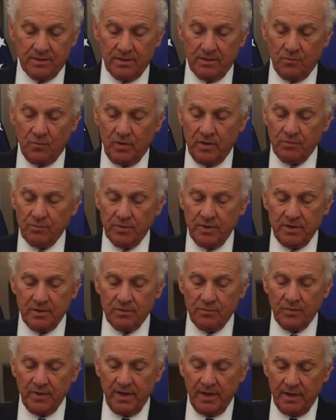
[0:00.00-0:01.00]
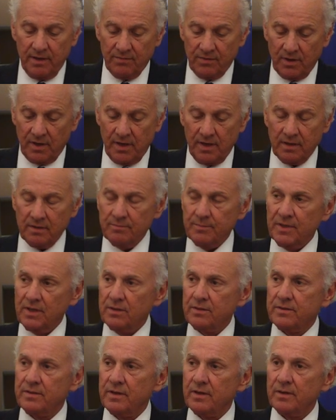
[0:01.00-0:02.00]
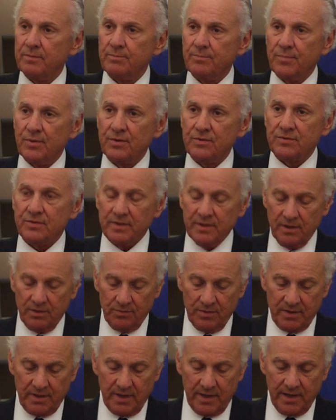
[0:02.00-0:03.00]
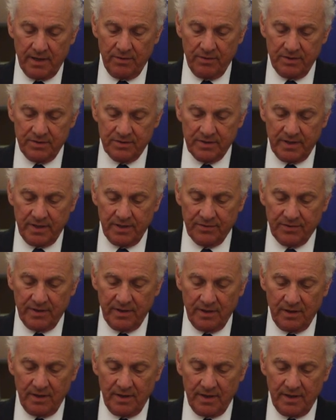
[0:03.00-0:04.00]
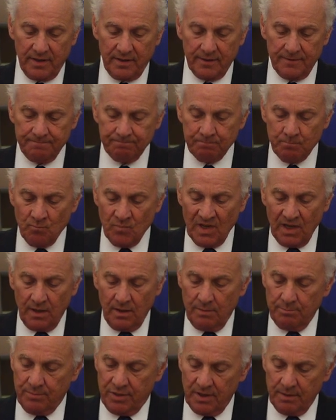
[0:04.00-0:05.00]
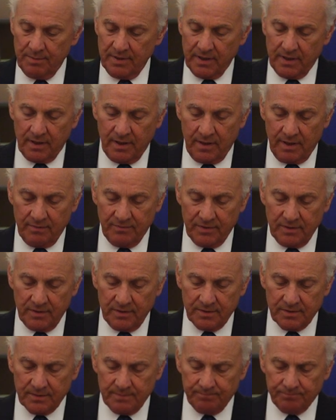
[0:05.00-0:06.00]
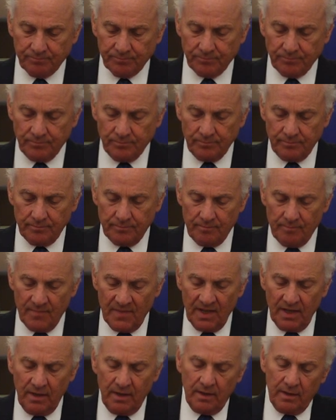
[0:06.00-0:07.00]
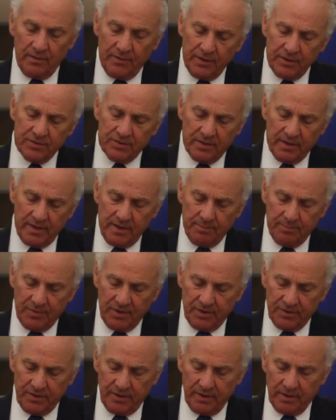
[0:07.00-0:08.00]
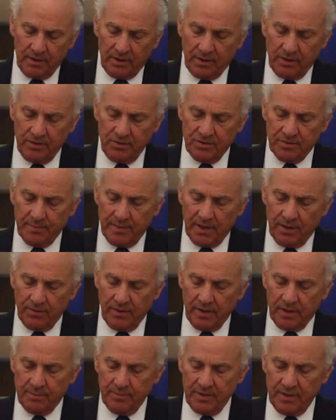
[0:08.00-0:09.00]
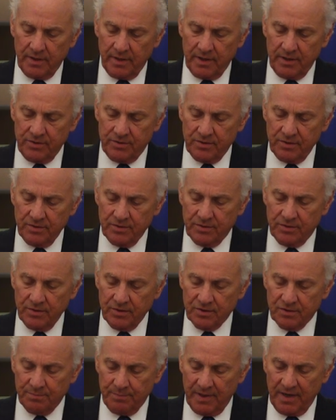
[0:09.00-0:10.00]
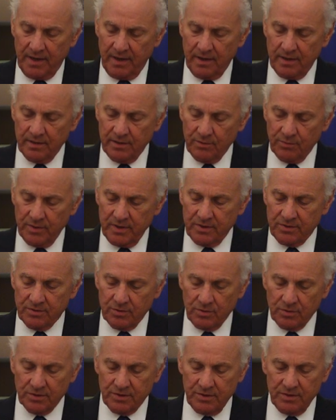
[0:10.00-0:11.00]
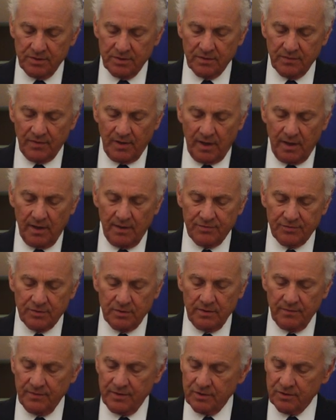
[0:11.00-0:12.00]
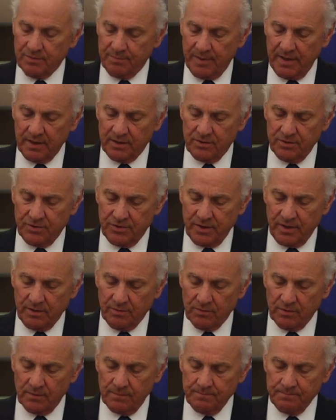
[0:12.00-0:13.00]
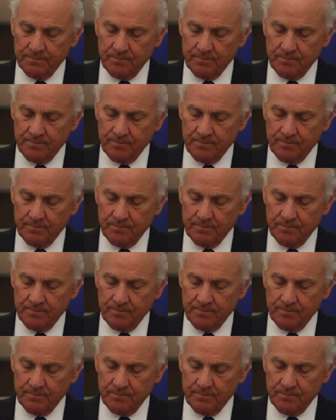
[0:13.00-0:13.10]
one reason we have a lot of military personnel retiring to South Carolina. Public confidence. This state budget includes my recommendations to expand the resources of the Office of the Inspector General